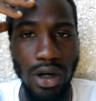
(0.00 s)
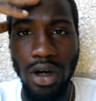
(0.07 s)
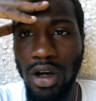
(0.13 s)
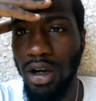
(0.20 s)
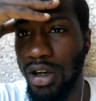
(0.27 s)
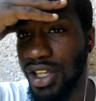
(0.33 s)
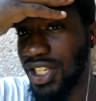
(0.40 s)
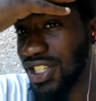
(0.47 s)

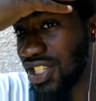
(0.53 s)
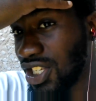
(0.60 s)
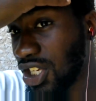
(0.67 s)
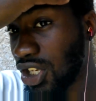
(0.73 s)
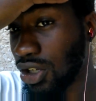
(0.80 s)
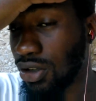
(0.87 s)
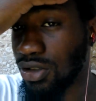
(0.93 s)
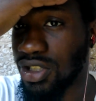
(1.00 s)

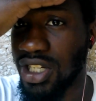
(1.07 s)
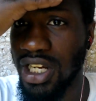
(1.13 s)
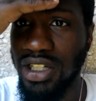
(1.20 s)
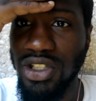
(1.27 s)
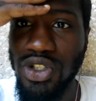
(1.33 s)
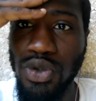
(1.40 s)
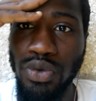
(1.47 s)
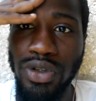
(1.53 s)
Ezekiel
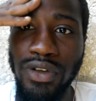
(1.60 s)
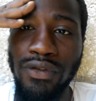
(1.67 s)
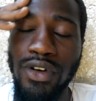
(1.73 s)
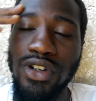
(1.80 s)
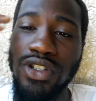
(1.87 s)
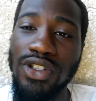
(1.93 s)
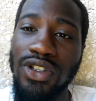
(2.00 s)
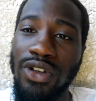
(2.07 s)
chapter 20
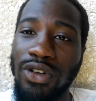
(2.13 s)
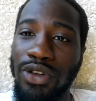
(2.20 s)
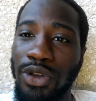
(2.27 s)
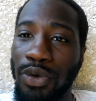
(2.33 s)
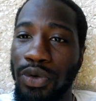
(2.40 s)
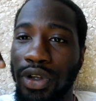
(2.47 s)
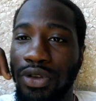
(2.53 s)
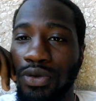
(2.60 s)
verses
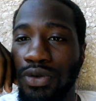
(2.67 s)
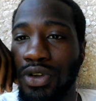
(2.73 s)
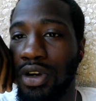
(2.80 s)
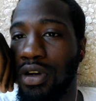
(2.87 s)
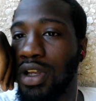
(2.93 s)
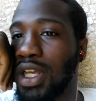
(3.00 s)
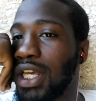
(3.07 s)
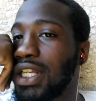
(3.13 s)
33 through
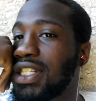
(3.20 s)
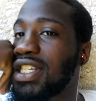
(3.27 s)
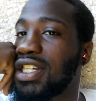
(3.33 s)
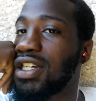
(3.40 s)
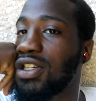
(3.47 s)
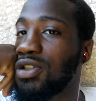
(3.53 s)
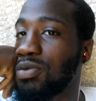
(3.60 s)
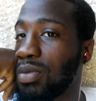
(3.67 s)
38
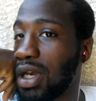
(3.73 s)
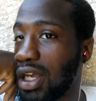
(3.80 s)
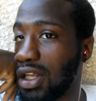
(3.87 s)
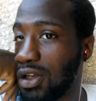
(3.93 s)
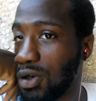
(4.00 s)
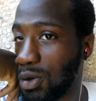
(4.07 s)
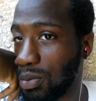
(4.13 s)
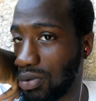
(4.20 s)
tell you,
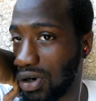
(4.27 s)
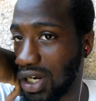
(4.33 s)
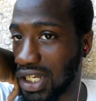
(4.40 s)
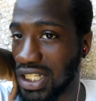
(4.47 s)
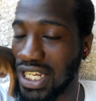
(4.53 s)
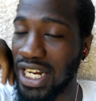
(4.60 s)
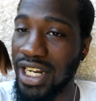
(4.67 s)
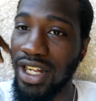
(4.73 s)
man, he gonna
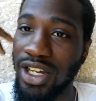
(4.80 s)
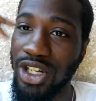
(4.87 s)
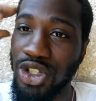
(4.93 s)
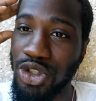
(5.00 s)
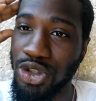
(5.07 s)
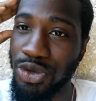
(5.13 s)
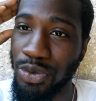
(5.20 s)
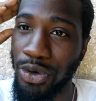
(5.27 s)
bring us out of the
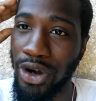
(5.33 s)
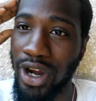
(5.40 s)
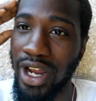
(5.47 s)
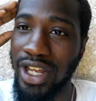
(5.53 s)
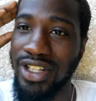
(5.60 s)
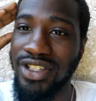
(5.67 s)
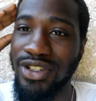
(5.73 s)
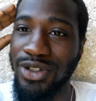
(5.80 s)
countries we're
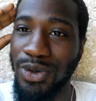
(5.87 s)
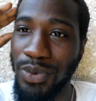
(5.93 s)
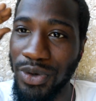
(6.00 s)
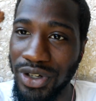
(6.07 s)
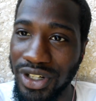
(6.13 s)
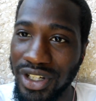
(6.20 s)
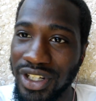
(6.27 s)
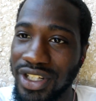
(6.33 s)
at to a
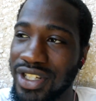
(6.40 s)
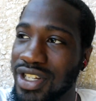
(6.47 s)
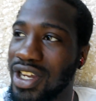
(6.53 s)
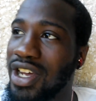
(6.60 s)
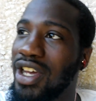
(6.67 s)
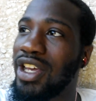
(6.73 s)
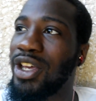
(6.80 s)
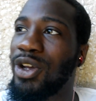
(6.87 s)

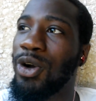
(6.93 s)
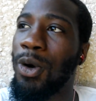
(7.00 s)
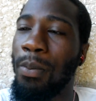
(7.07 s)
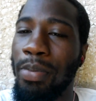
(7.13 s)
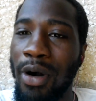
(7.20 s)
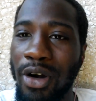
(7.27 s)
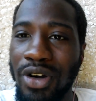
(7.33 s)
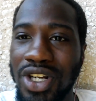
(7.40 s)
wilderness. He
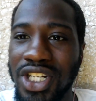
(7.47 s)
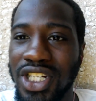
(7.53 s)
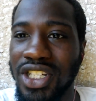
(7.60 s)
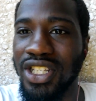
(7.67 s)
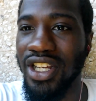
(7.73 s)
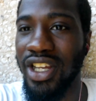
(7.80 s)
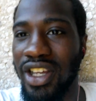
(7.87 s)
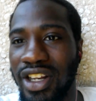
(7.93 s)
gonna purge
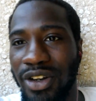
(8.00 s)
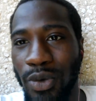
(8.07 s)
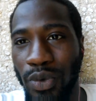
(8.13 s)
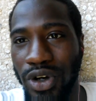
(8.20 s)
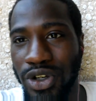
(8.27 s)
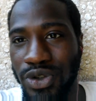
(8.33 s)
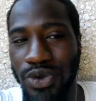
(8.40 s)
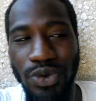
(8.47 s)
us, and the
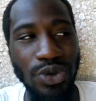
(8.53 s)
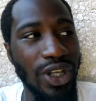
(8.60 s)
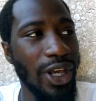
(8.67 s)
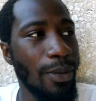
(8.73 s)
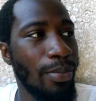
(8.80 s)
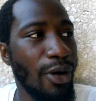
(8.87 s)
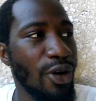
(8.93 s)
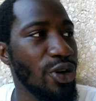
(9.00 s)
ones who
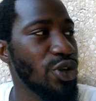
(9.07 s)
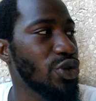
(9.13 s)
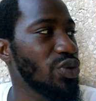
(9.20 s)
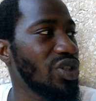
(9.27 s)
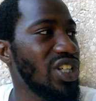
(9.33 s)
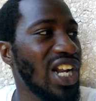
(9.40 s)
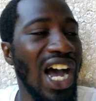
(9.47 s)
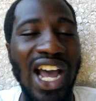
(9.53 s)
get
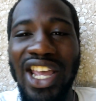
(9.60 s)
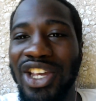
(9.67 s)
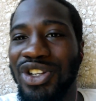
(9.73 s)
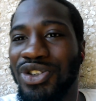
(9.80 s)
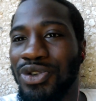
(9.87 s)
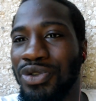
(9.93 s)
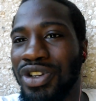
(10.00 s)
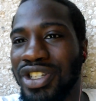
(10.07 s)
purged will not
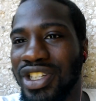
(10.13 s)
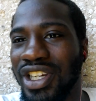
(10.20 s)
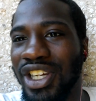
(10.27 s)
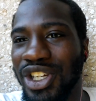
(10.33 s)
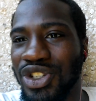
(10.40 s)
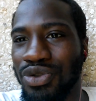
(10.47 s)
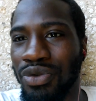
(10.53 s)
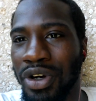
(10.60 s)
enter into
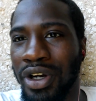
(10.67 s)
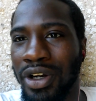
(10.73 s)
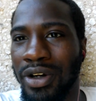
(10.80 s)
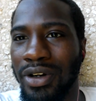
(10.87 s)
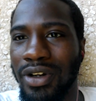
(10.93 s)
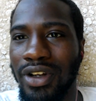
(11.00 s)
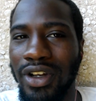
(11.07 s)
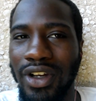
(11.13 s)

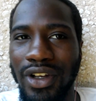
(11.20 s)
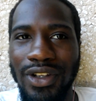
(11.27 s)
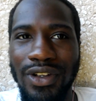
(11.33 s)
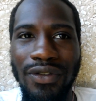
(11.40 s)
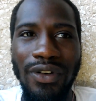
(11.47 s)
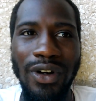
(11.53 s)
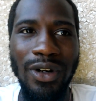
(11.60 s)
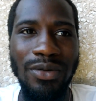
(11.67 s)
Israel.
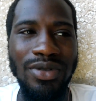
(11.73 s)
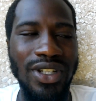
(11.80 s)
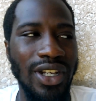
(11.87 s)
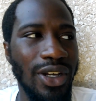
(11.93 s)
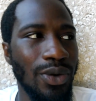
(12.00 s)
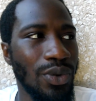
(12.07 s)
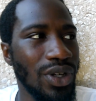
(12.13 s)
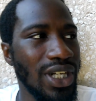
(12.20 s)
You feel what I'm
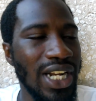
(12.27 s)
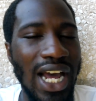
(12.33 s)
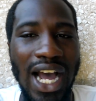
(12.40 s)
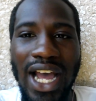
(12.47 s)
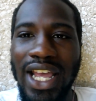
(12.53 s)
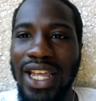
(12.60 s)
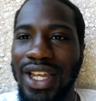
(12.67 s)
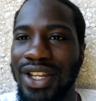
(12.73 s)
saying? Will
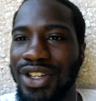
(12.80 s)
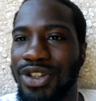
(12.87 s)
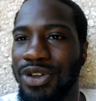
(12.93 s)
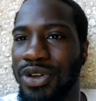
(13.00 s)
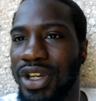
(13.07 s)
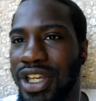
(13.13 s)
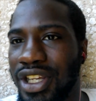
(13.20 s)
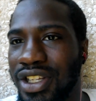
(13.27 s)
not
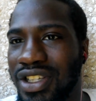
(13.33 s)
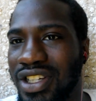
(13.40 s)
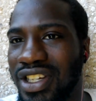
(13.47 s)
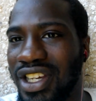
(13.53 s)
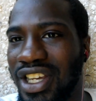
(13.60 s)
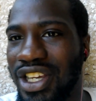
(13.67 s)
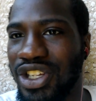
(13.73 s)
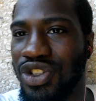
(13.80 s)
enter
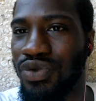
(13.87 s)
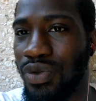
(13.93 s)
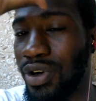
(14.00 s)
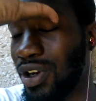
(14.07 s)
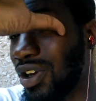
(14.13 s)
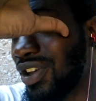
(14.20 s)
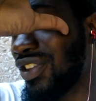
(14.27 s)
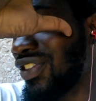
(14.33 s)
into
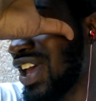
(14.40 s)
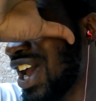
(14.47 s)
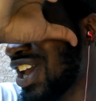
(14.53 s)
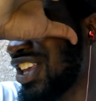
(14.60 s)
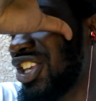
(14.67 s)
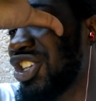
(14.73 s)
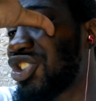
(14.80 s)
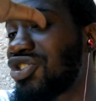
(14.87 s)
Israel. And
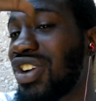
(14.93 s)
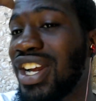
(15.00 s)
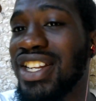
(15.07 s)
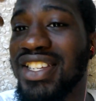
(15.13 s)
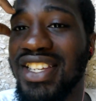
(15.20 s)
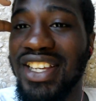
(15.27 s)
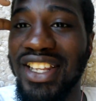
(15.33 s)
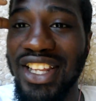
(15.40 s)
now he's
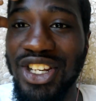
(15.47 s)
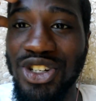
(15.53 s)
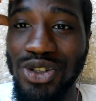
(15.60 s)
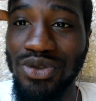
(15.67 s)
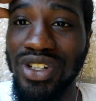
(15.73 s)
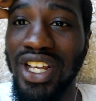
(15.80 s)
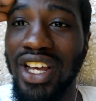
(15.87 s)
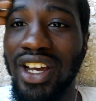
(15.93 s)
trying to say that
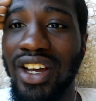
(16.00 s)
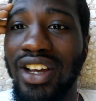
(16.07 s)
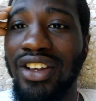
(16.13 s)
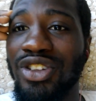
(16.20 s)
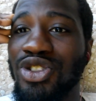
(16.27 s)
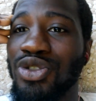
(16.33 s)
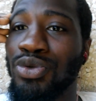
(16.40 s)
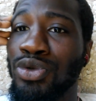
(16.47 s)
Judea
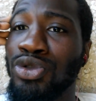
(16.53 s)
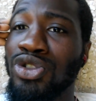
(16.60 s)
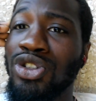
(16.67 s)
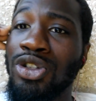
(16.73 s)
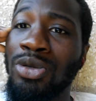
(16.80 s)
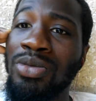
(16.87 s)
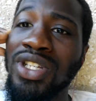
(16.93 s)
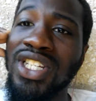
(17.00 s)
and
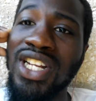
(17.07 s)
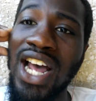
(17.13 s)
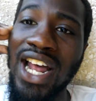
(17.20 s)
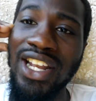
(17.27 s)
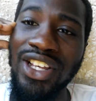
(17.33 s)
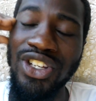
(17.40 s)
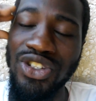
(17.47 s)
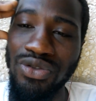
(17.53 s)
Jerusalem is
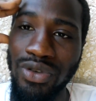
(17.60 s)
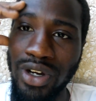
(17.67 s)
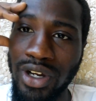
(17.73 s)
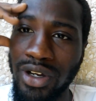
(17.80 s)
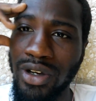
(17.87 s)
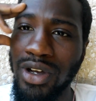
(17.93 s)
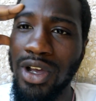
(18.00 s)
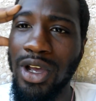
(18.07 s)
not
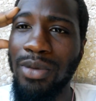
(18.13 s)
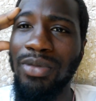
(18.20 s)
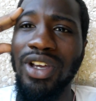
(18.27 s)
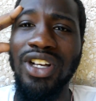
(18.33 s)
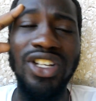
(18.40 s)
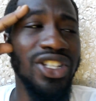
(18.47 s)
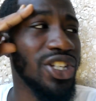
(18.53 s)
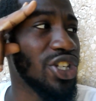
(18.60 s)
Israel,
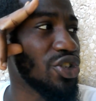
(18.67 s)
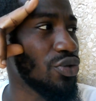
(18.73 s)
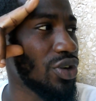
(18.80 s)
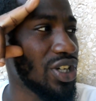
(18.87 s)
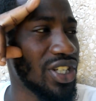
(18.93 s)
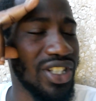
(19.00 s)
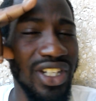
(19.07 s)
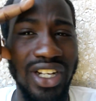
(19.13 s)
because
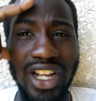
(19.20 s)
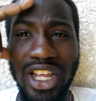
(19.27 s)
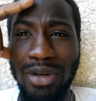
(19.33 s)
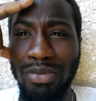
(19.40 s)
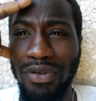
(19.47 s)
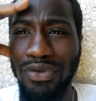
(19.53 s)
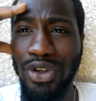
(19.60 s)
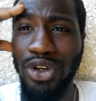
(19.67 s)
Israel is the
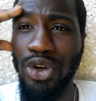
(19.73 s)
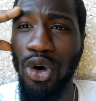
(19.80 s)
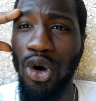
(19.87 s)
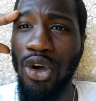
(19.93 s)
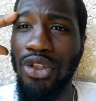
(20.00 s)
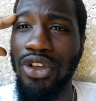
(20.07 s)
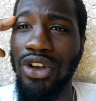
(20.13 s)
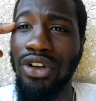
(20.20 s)
name of the
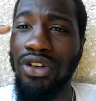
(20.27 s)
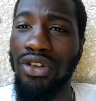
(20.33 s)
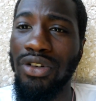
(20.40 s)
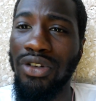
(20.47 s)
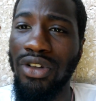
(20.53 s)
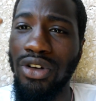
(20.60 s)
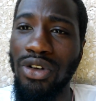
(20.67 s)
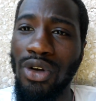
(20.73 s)

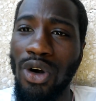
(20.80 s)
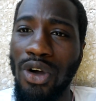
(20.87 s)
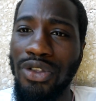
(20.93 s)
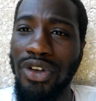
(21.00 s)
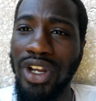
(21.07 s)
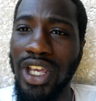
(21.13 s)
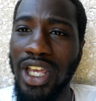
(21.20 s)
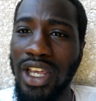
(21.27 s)

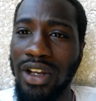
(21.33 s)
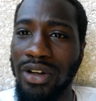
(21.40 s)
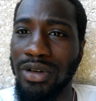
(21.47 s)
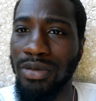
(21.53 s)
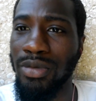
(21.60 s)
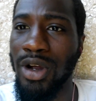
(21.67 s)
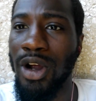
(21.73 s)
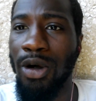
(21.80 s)
northern
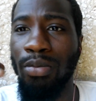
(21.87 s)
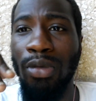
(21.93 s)
kingdom.